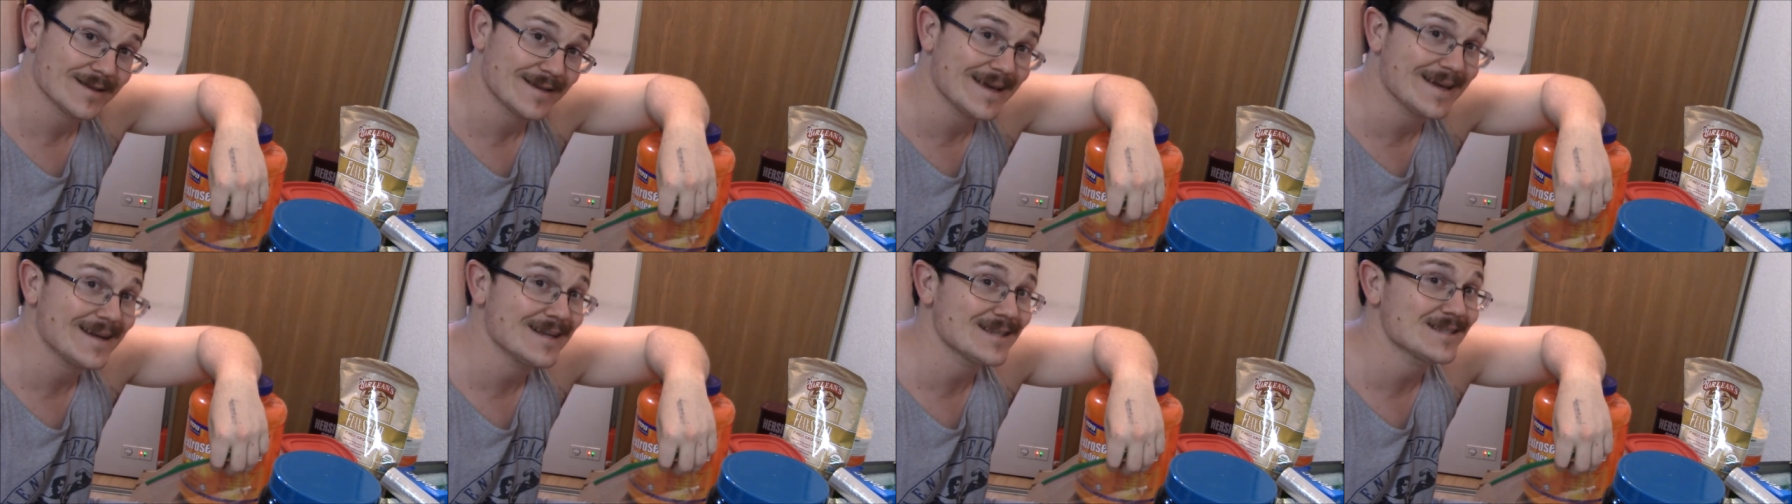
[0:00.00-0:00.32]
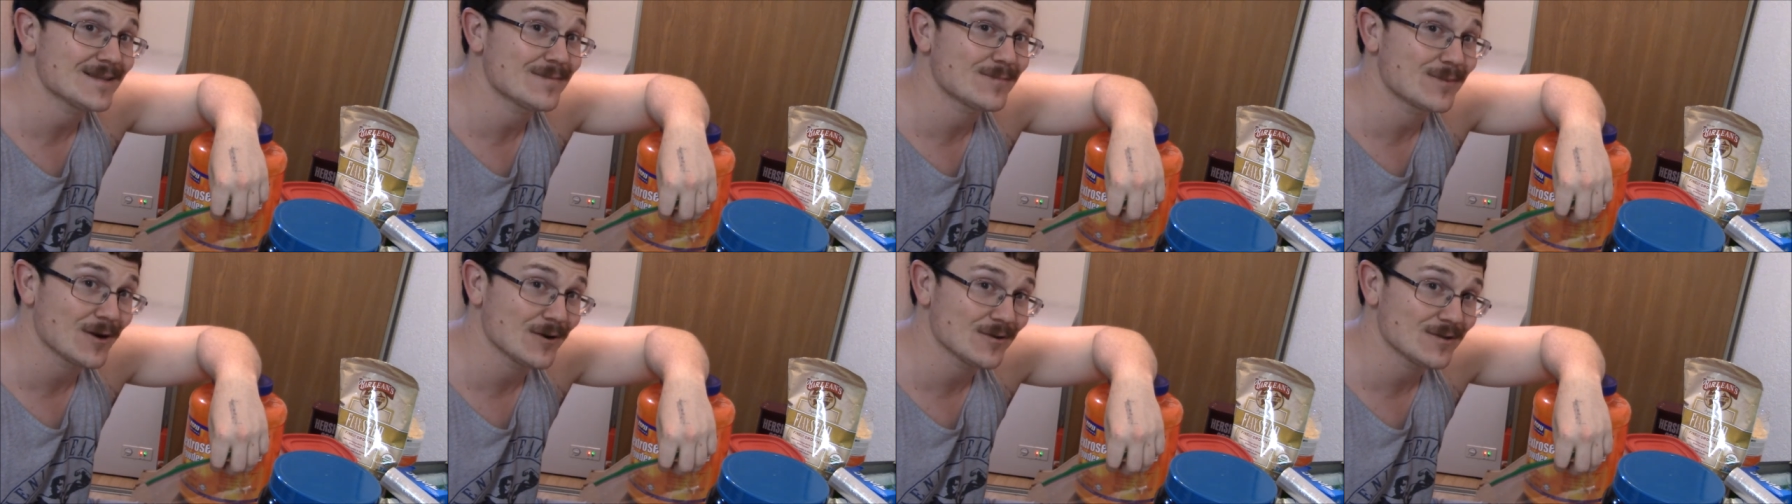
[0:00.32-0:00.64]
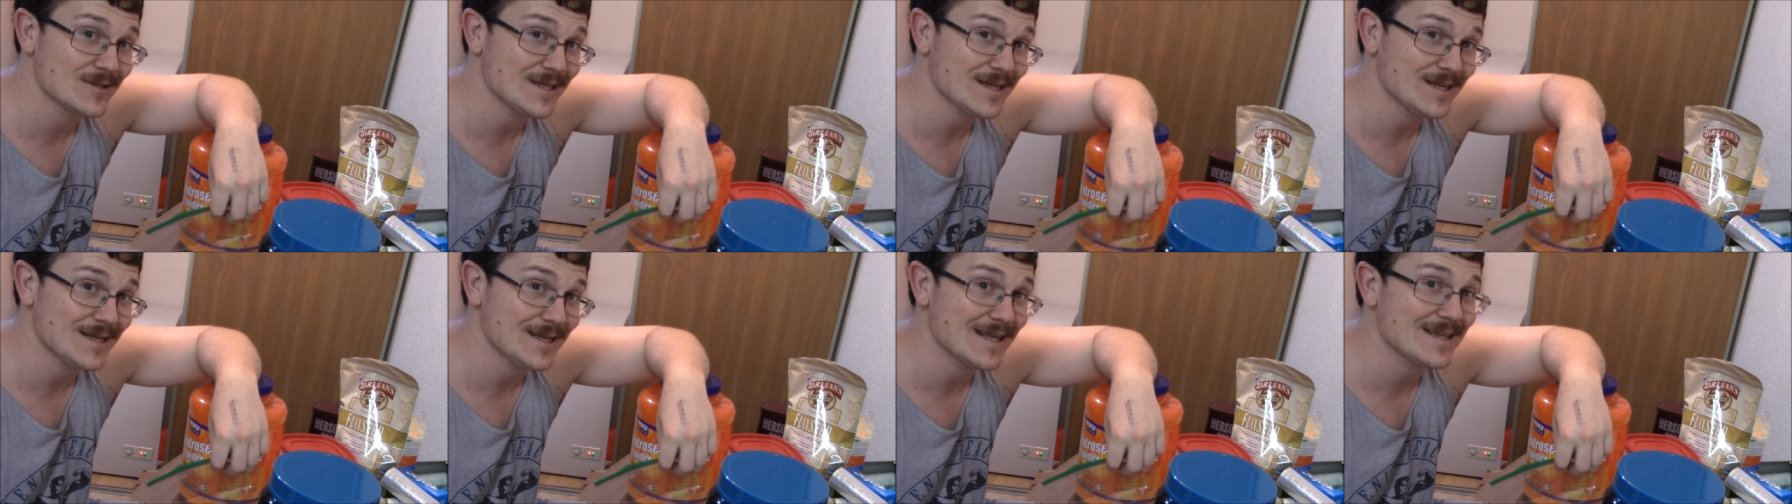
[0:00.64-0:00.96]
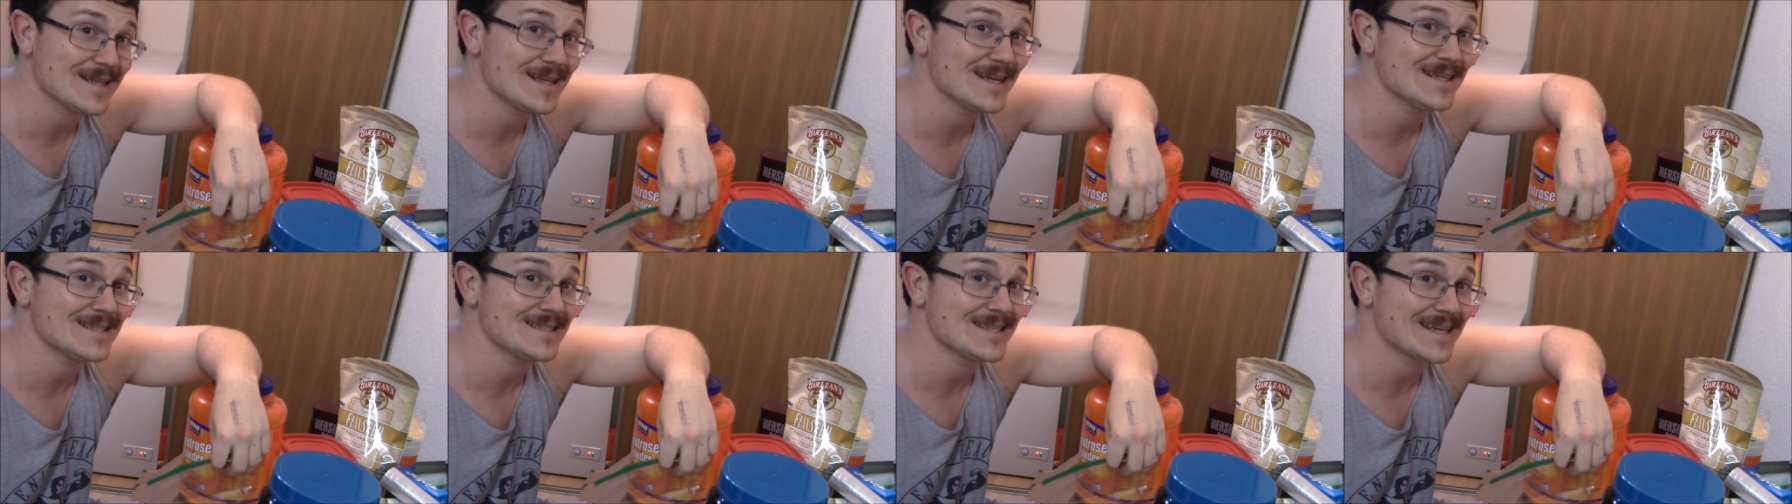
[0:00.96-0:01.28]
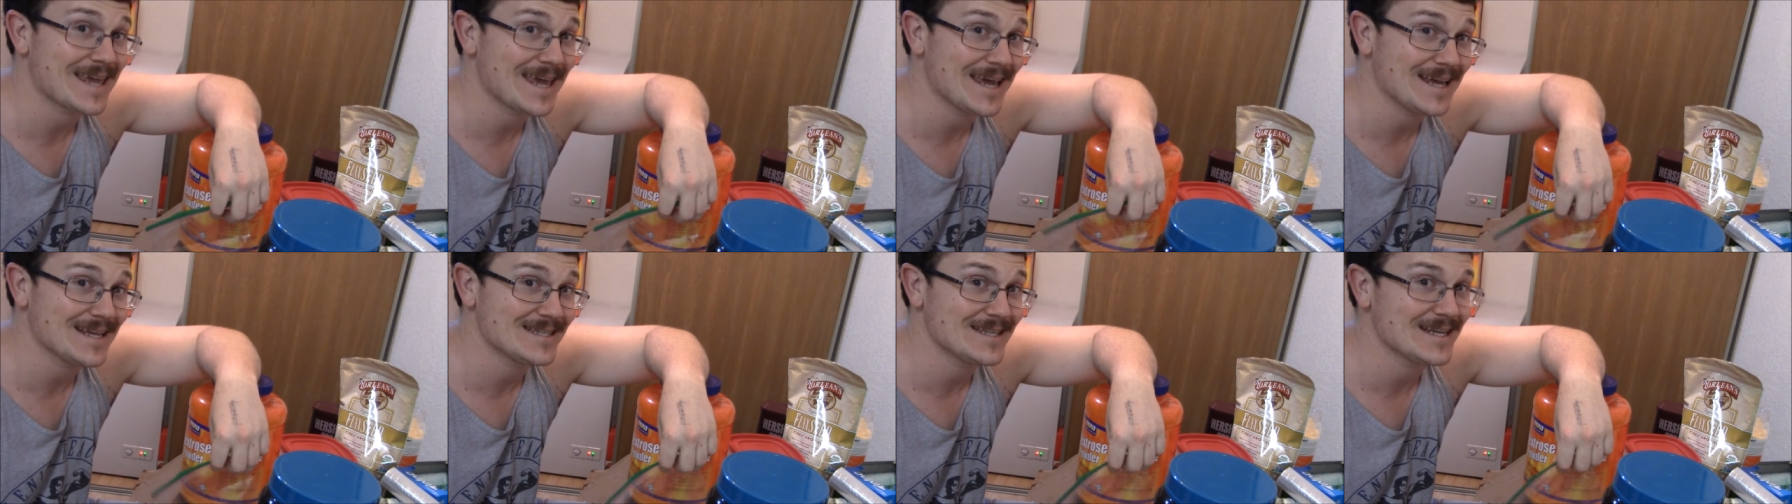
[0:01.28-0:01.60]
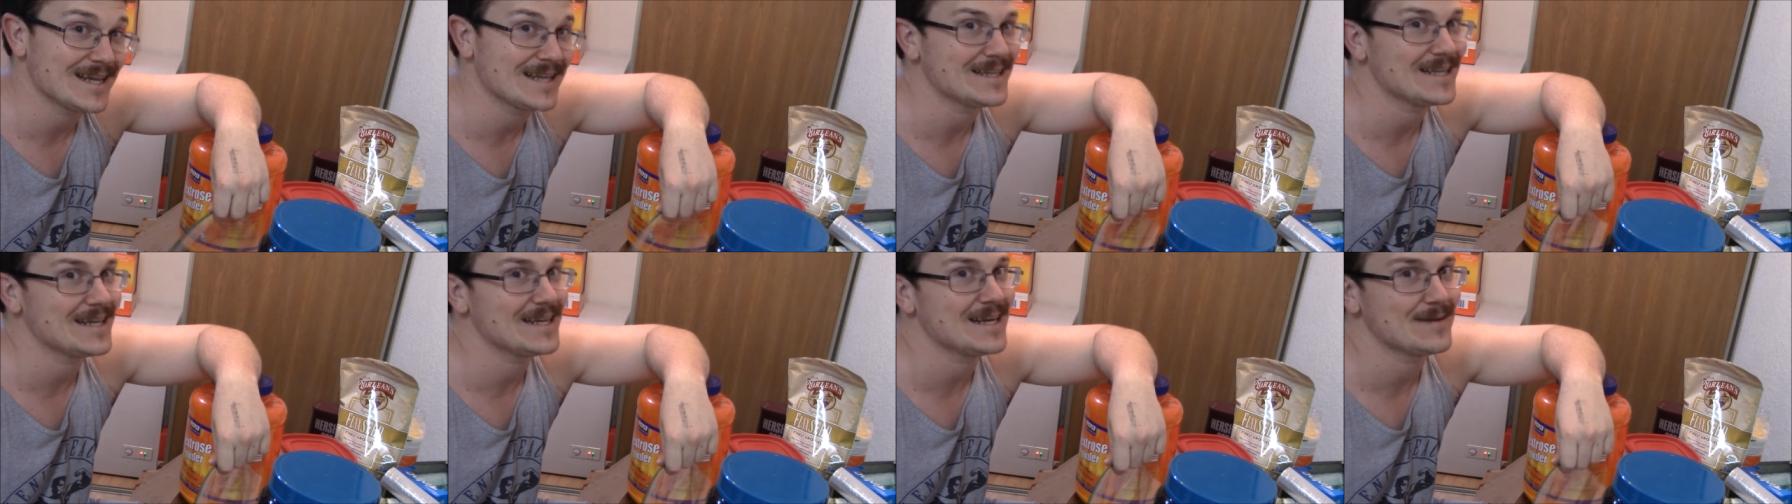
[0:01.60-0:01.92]
then it's the protein, and then it's the casein,
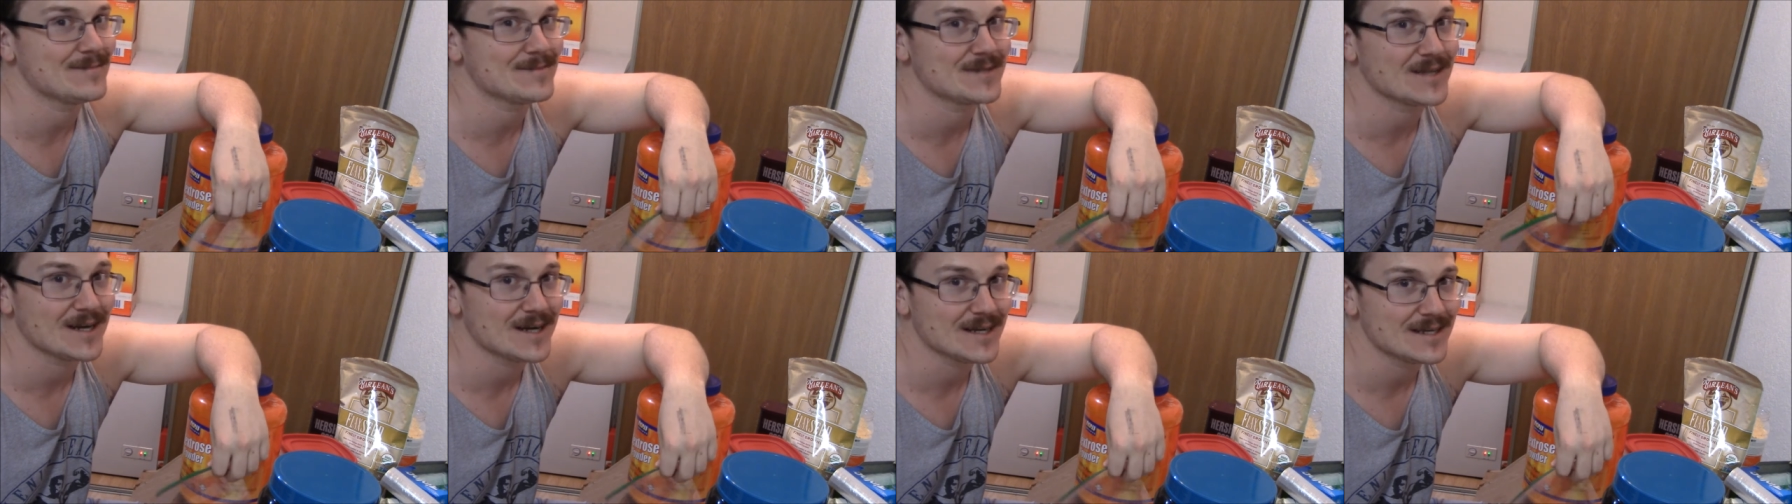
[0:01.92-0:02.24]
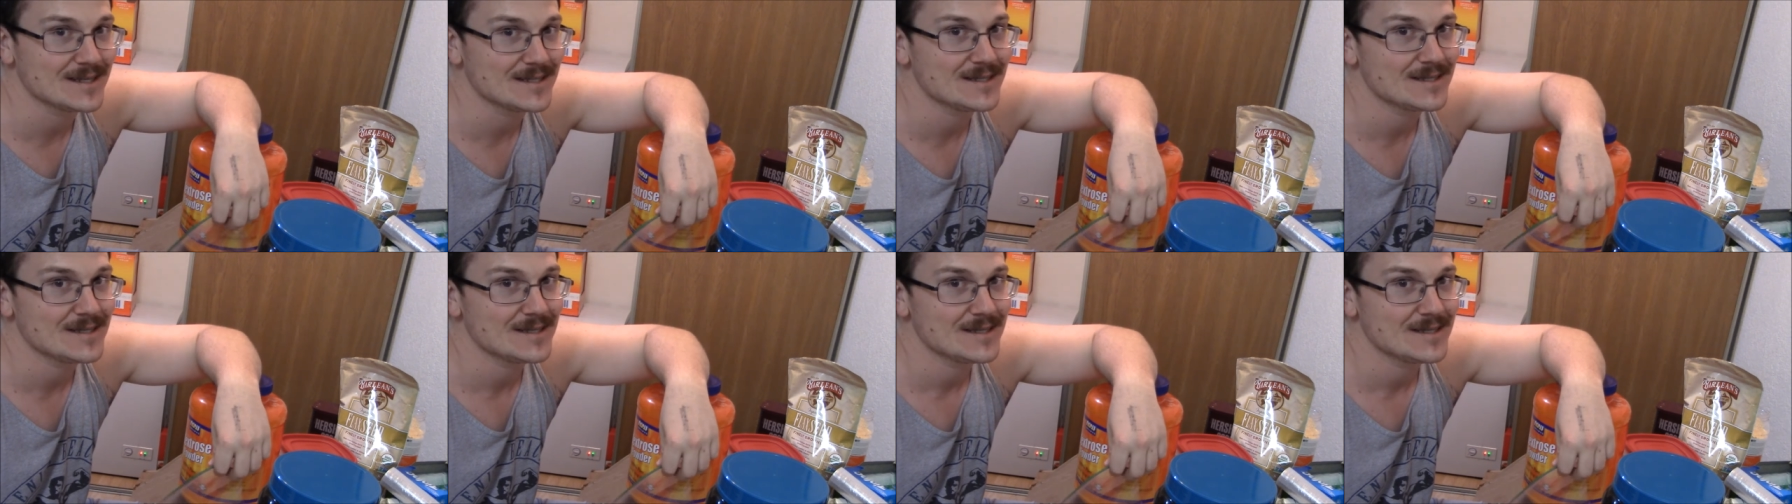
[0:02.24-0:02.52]
and then I'm done.